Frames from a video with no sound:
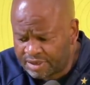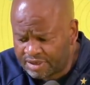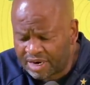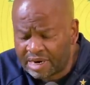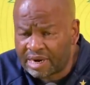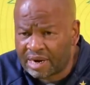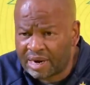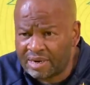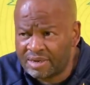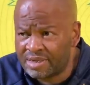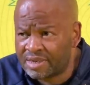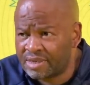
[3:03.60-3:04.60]

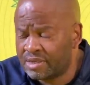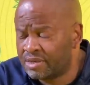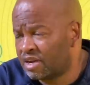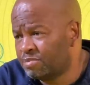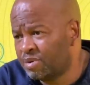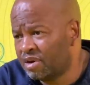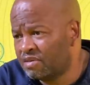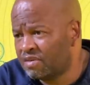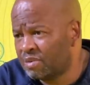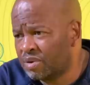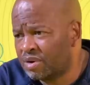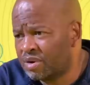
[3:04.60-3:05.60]
Technically, he's
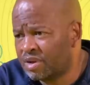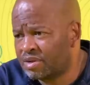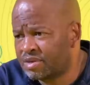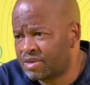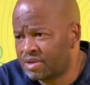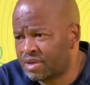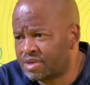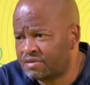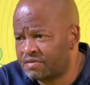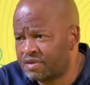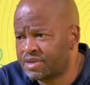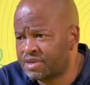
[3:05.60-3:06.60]
unbelievable. That's
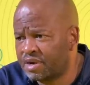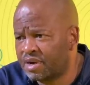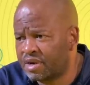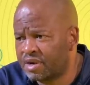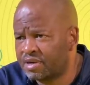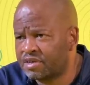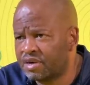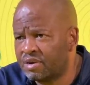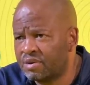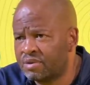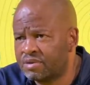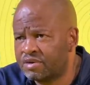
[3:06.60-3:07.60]
the first thing I can tell
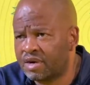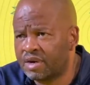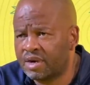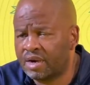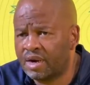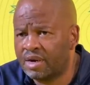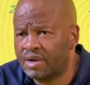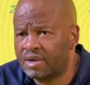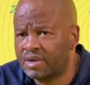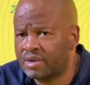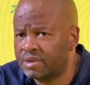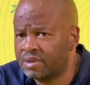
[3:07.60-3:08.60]
you.
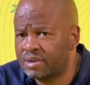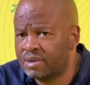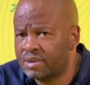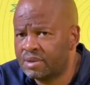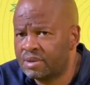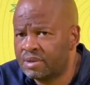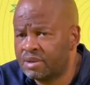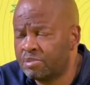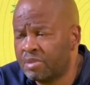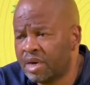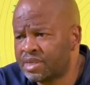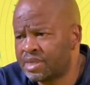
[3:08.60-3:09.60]
Technically, he
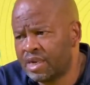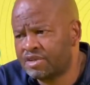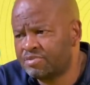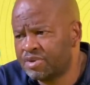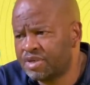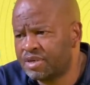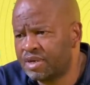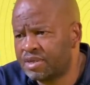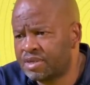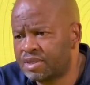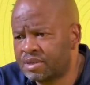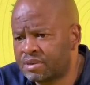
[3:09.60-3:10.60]
makes less
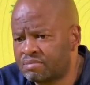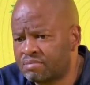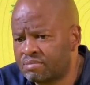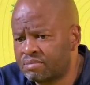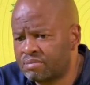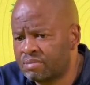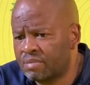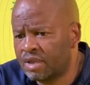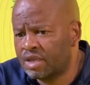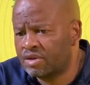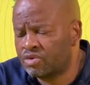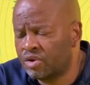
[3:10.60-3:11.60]
mistakes.
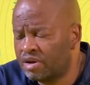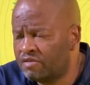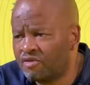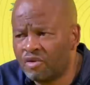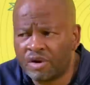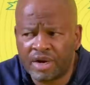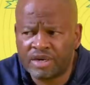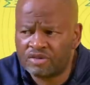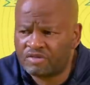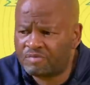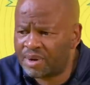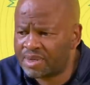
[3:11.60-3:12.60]
He's got a full
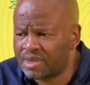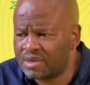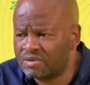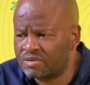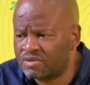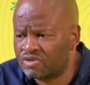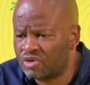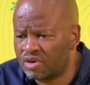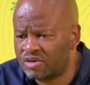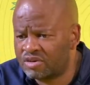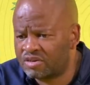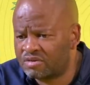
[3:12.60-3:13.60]
range of passing,
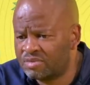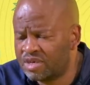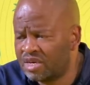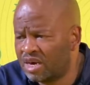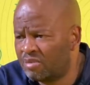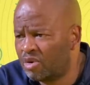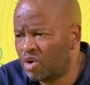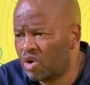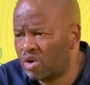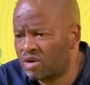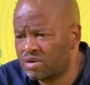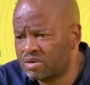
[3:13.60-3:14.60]
short, medium,
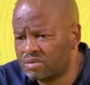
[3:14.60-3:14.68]
long.